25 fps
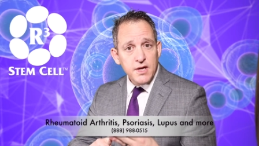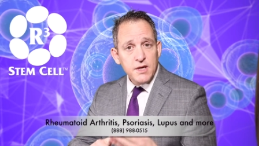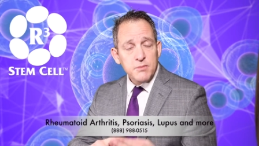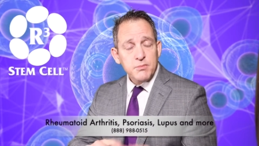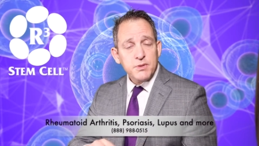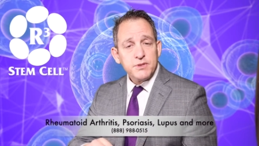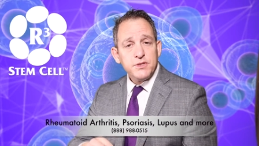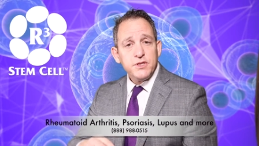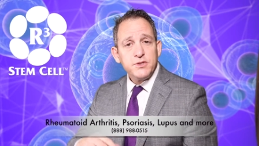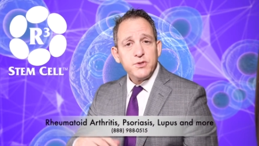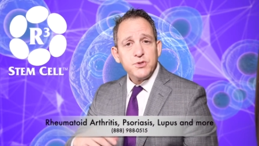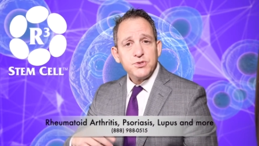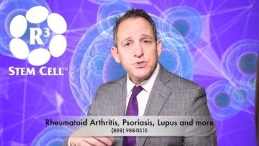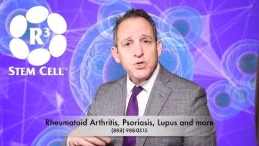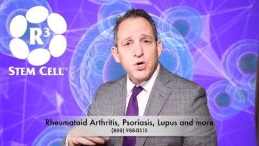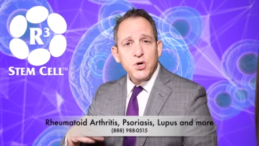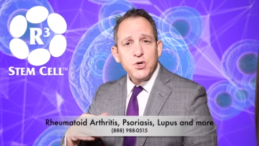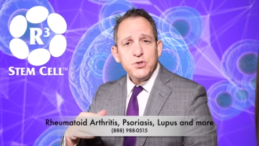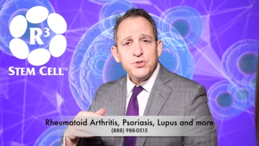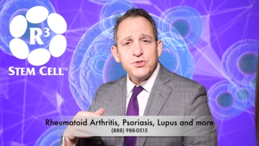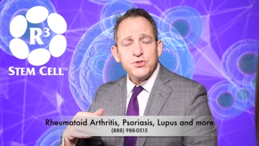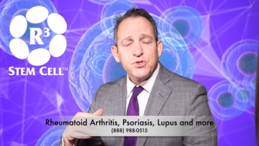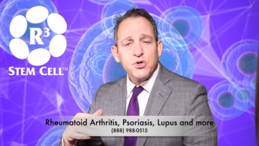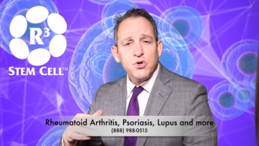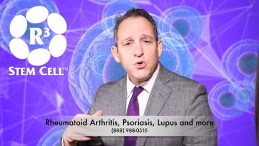But then there's
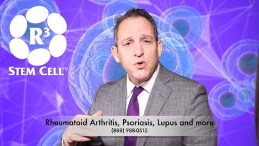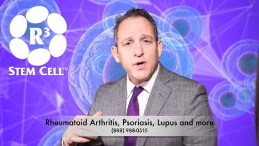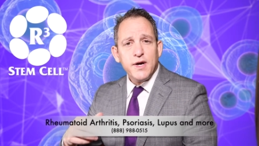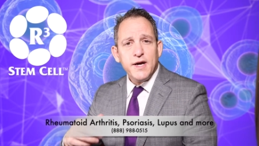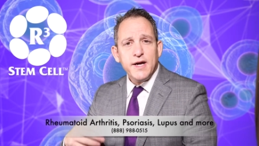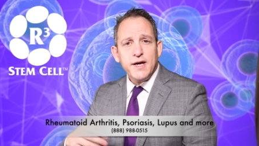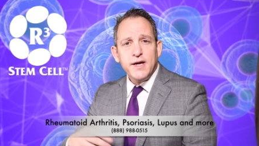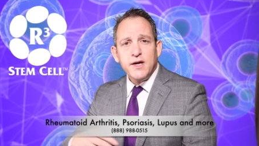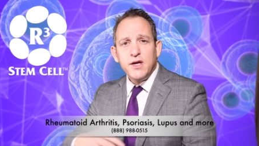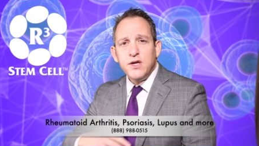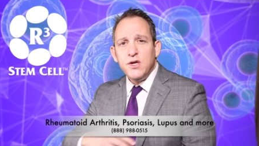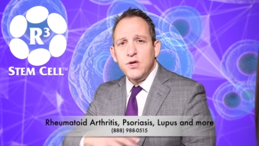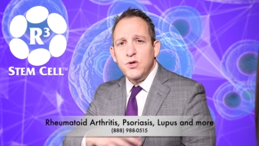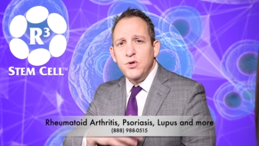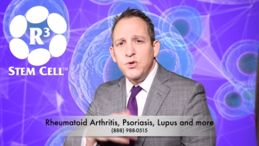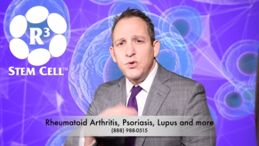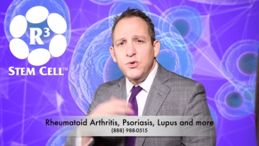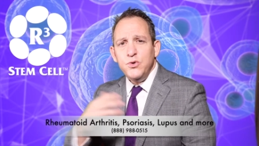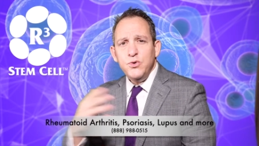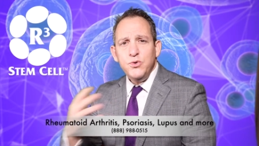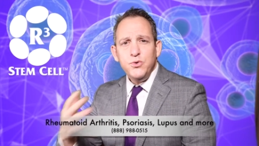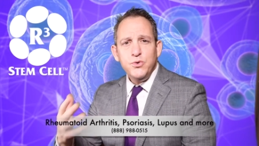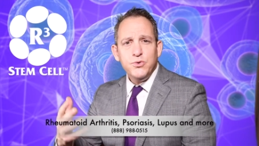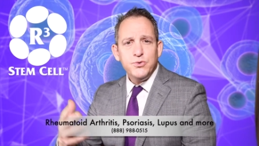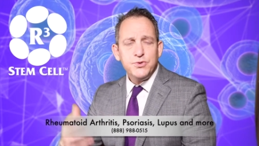also a
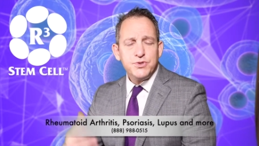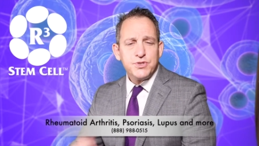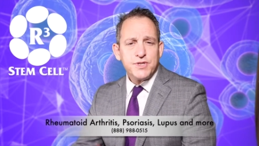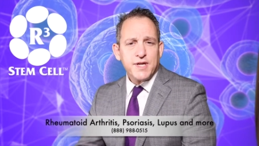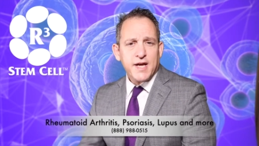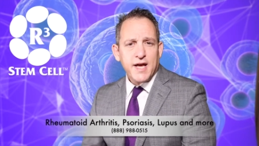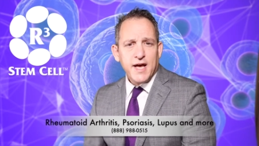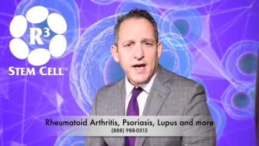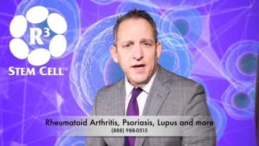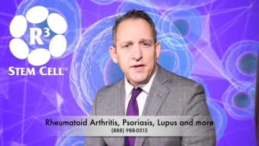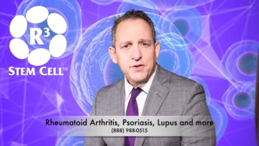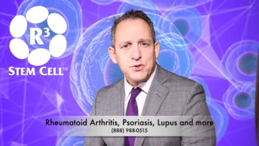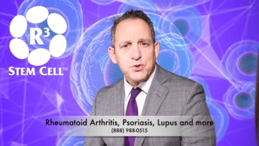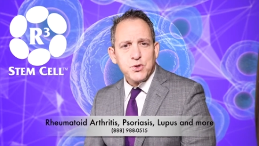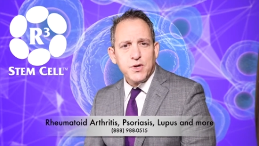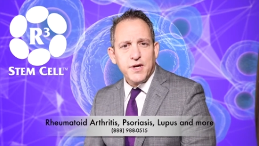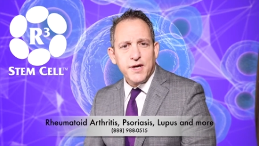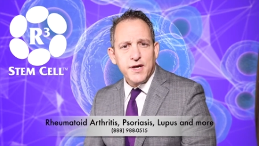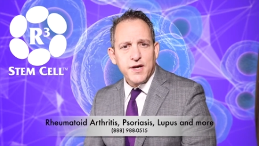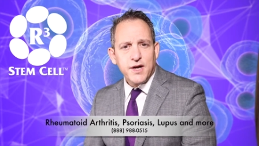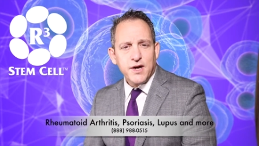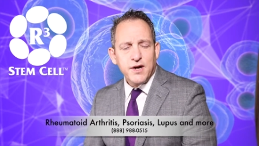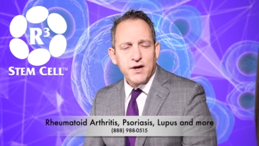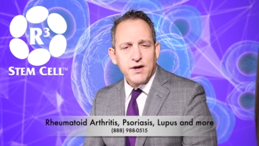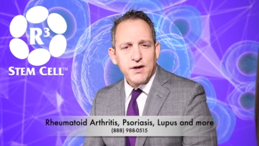huge
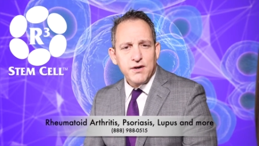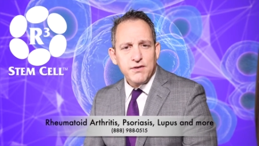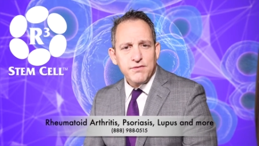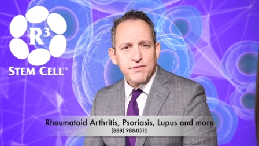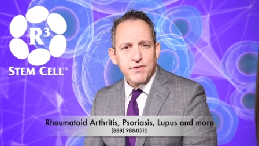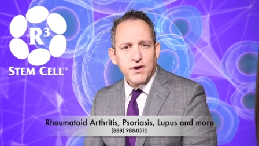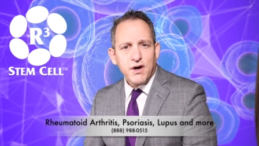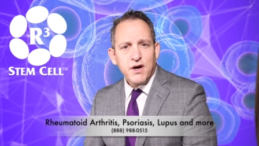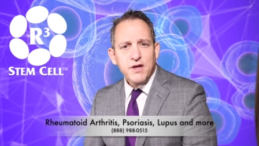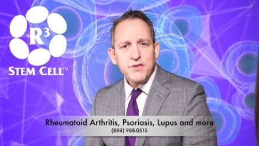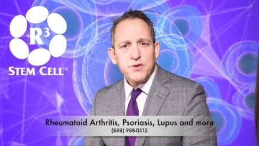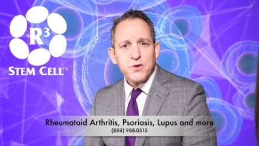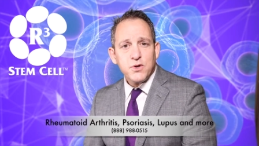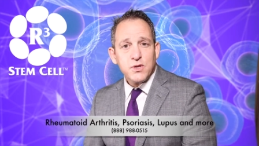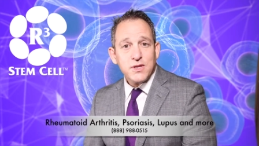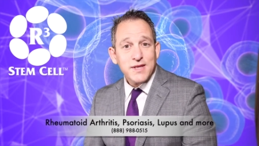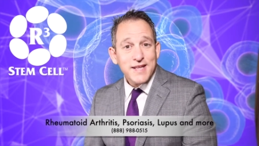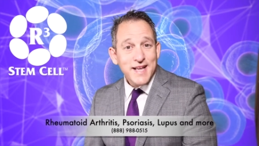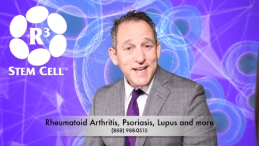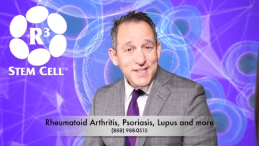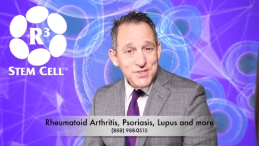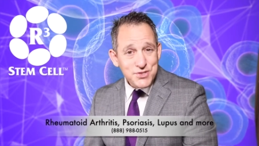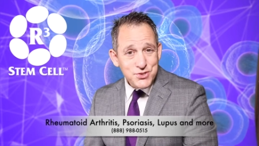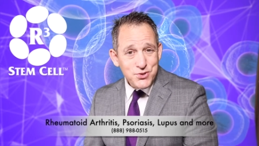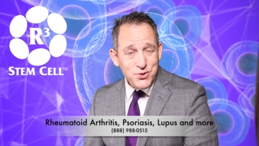cadre of other
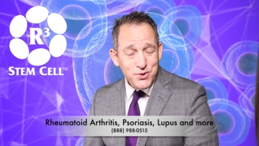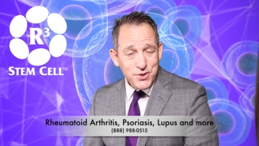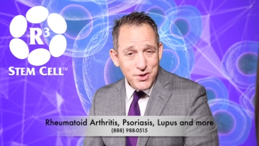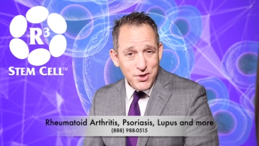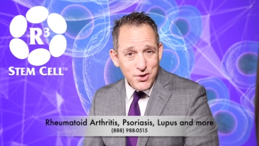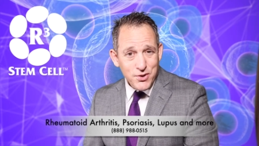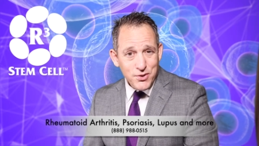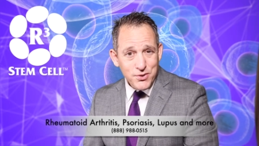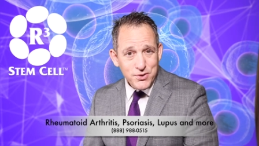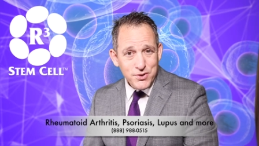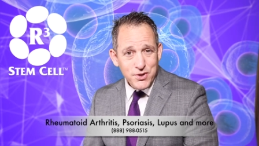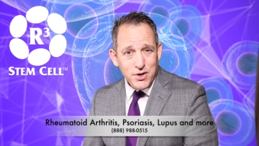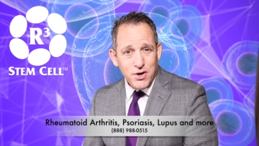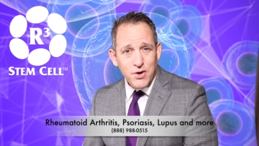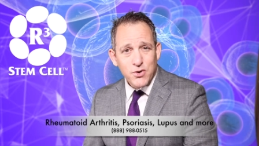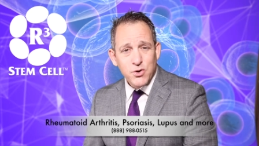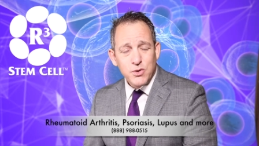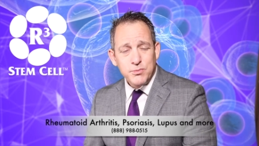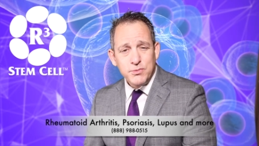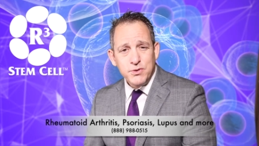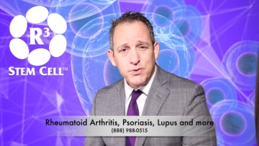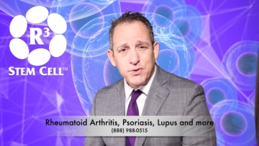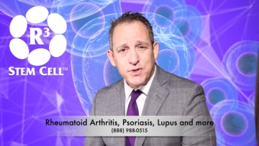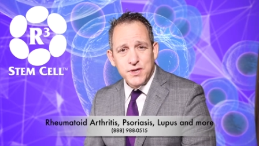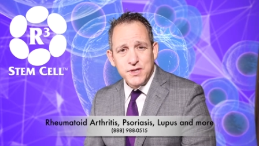lesser-known
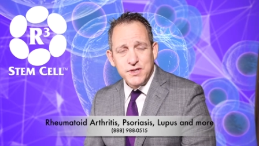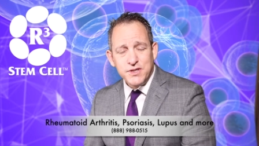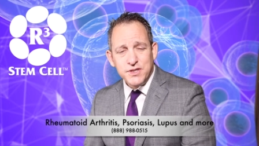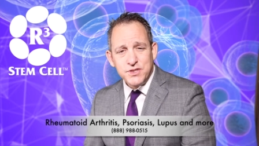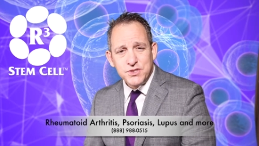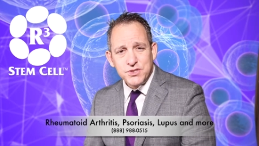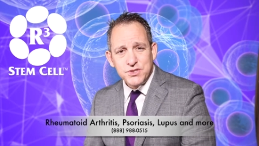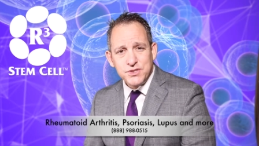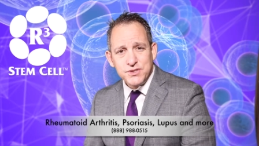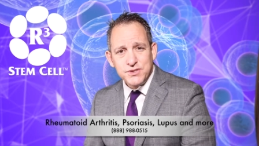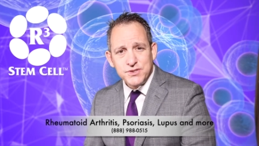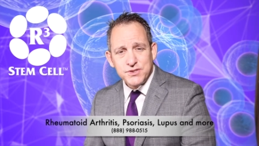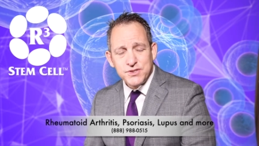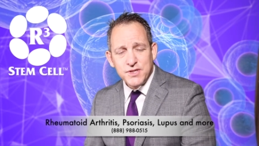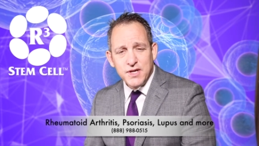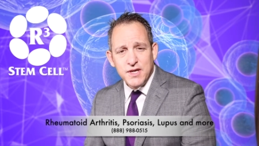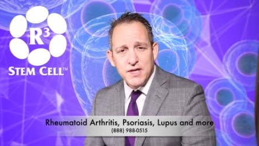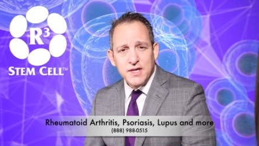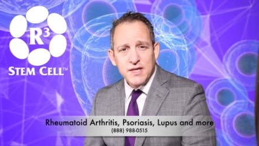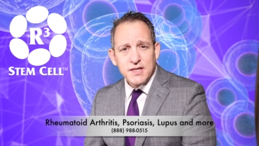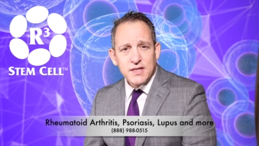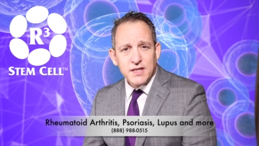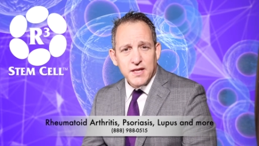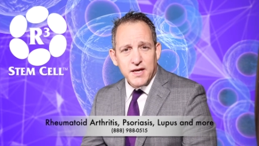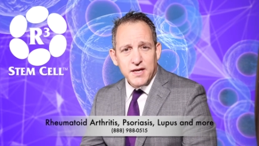autoimmune conditions
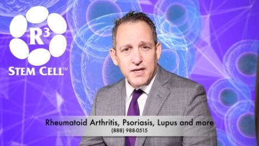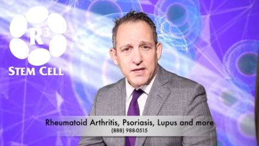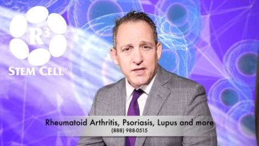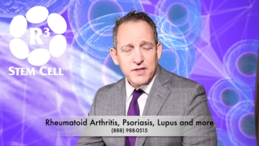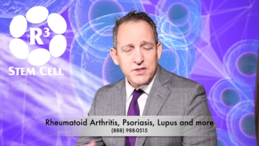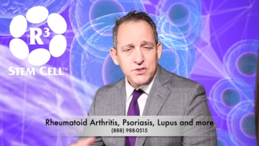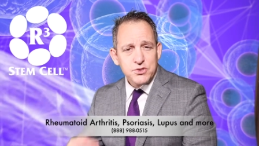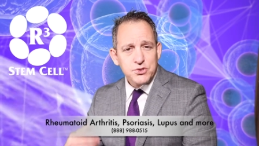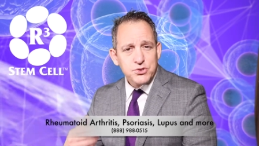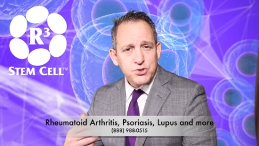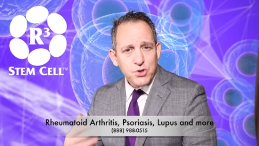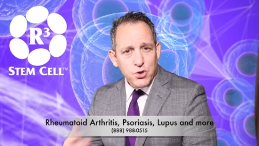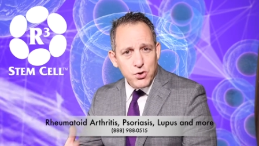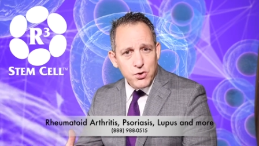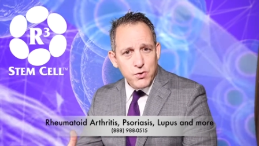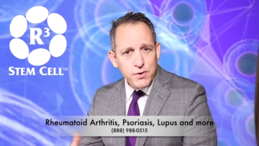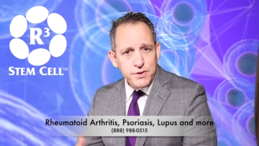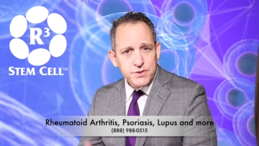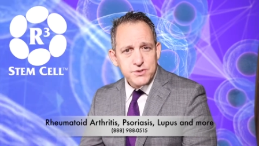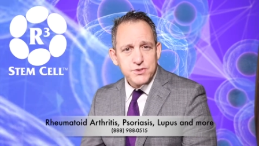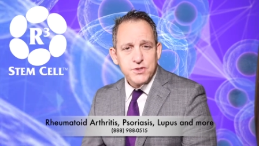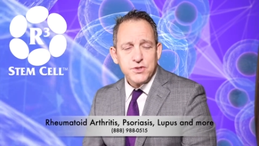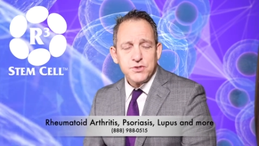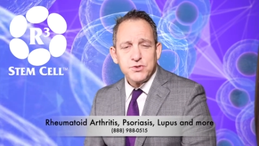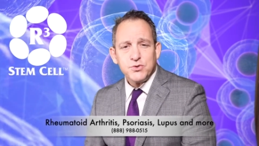like
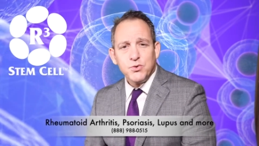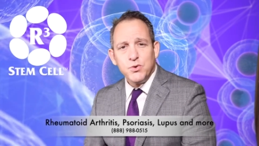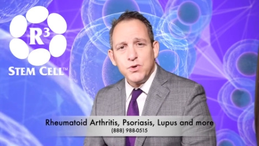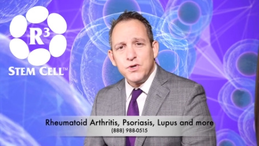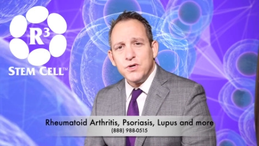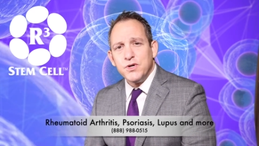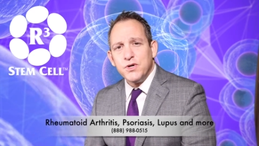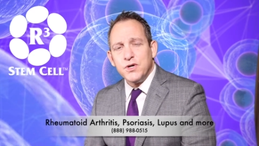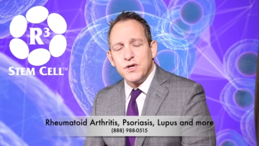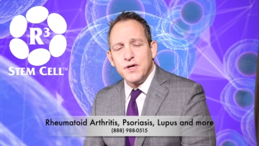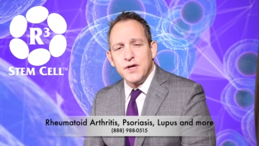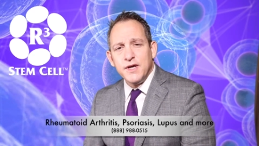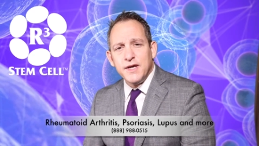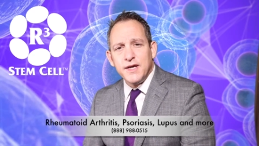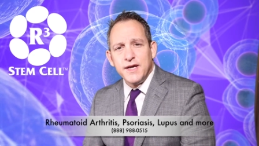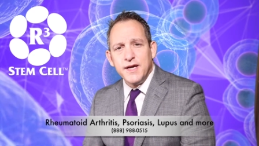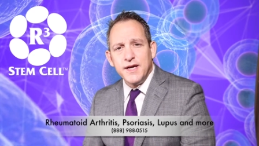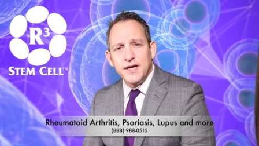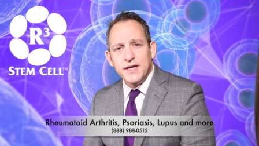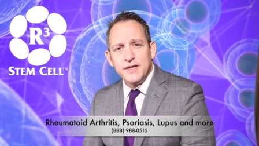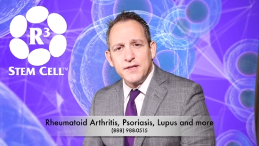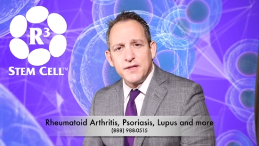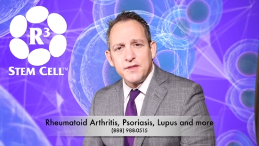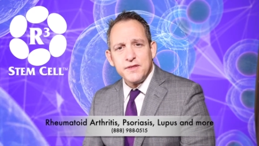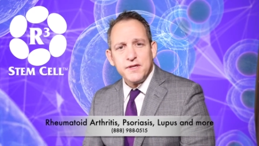sjogrens disorder
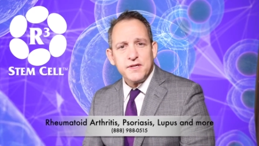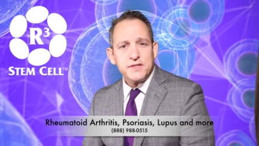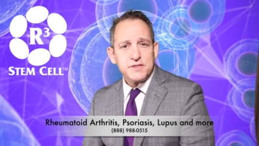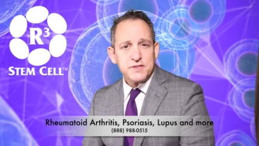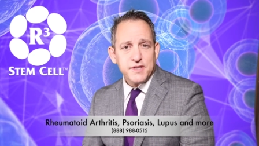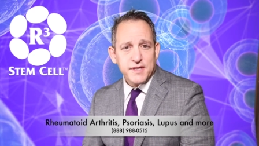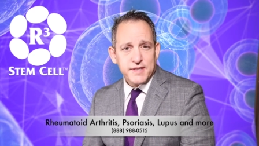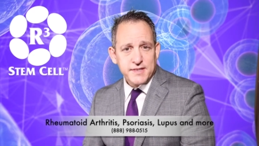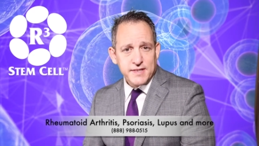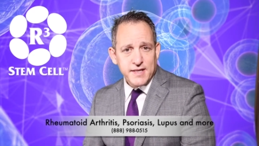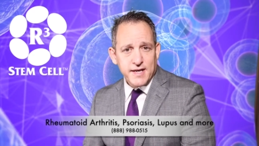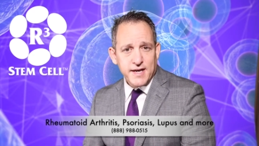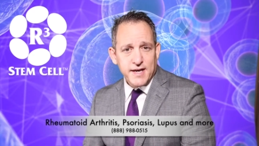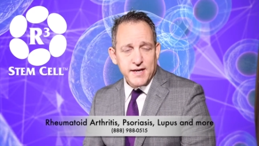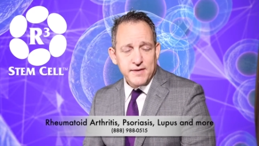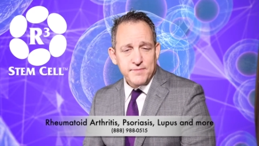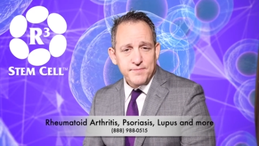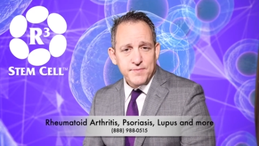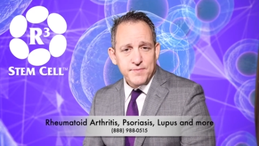and things like that.